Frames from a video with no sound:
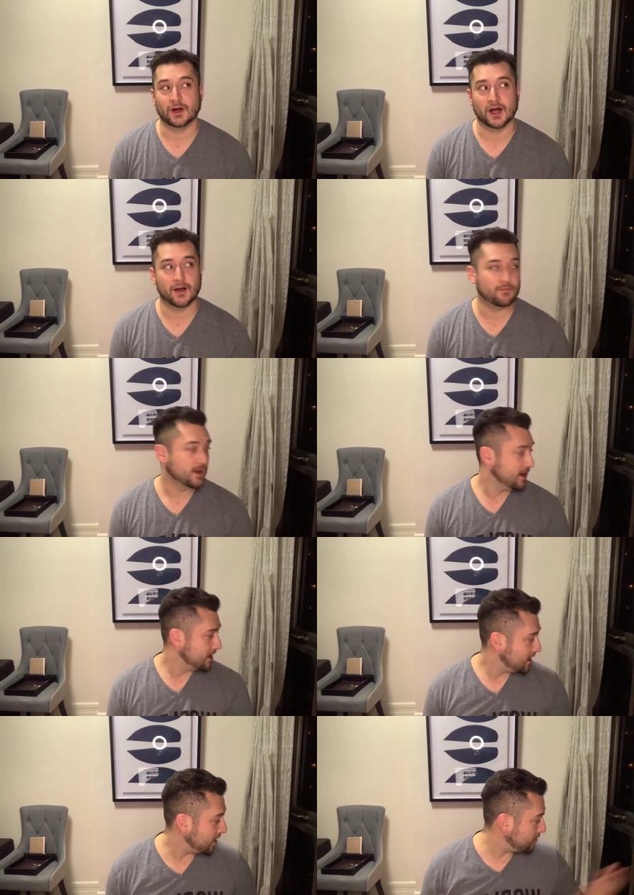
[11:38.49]
Um,
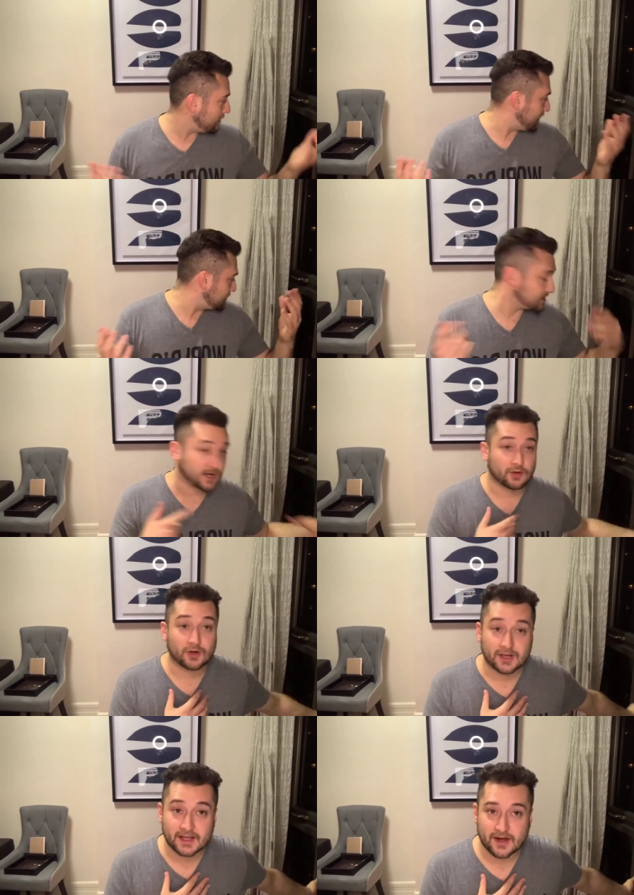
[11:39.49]
otherwise, like
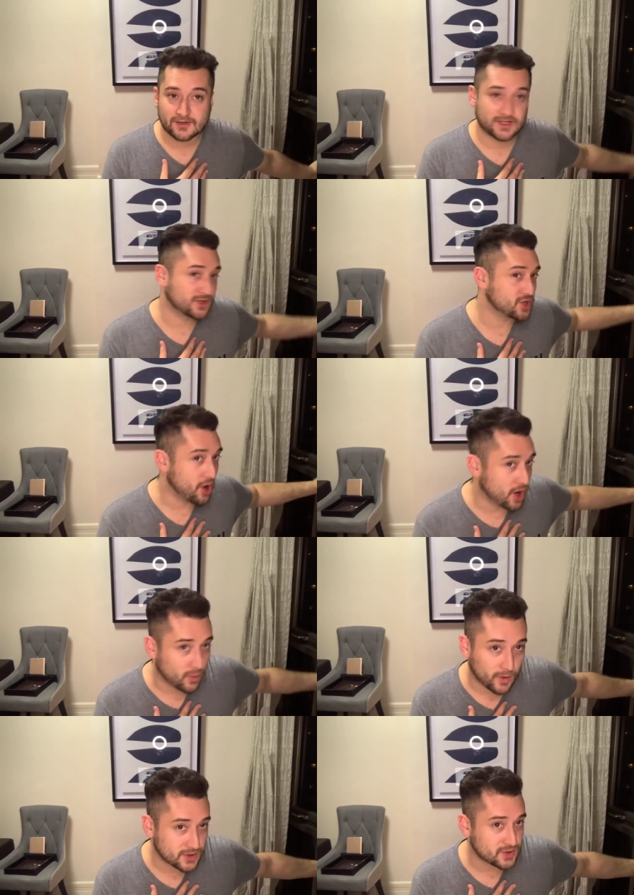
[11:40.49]
looking downstairs, the
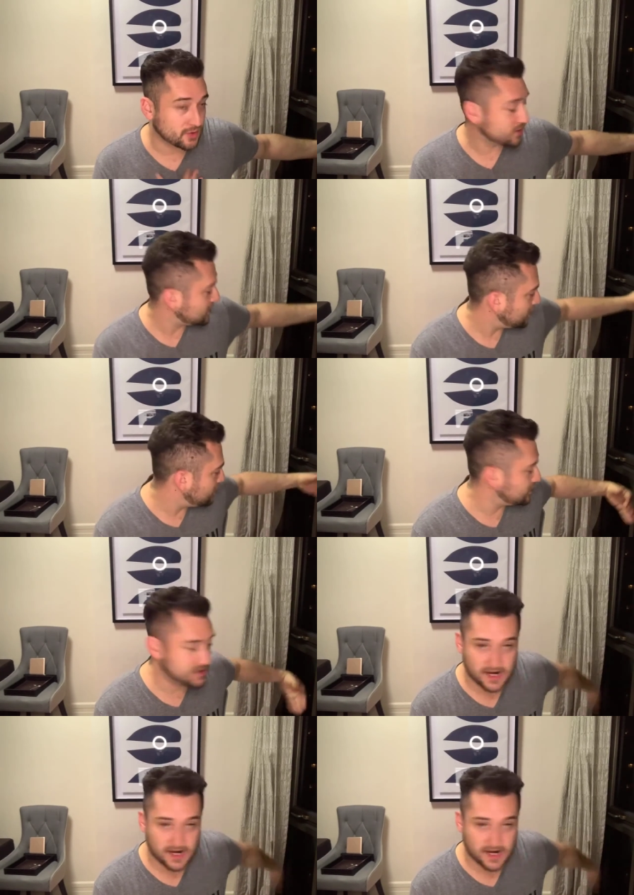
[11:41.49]
hardware store is closed.